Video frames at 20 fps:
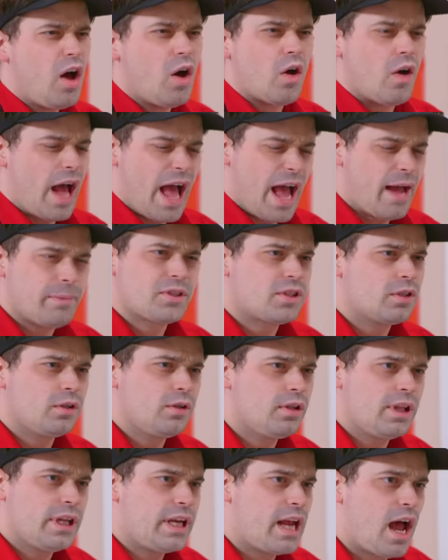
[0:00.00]
Oh,
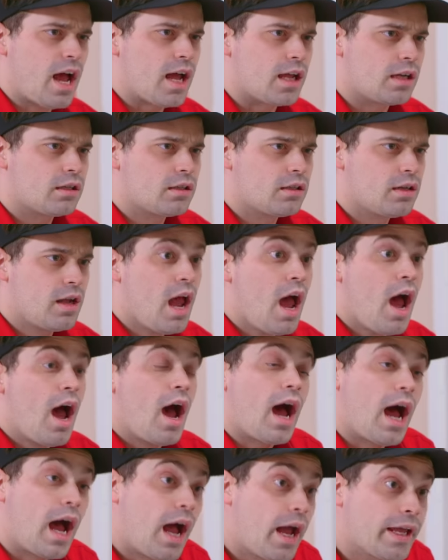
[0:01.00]
absolutely not.
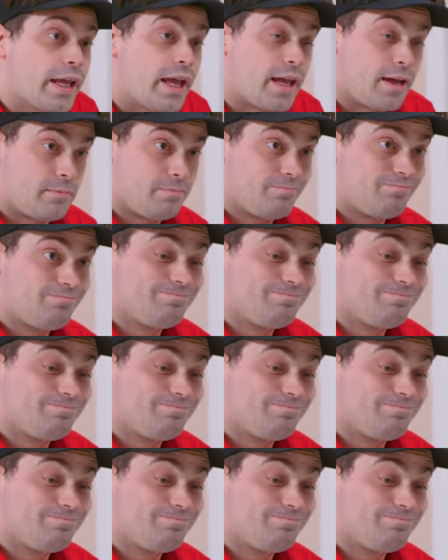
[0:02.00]
I am.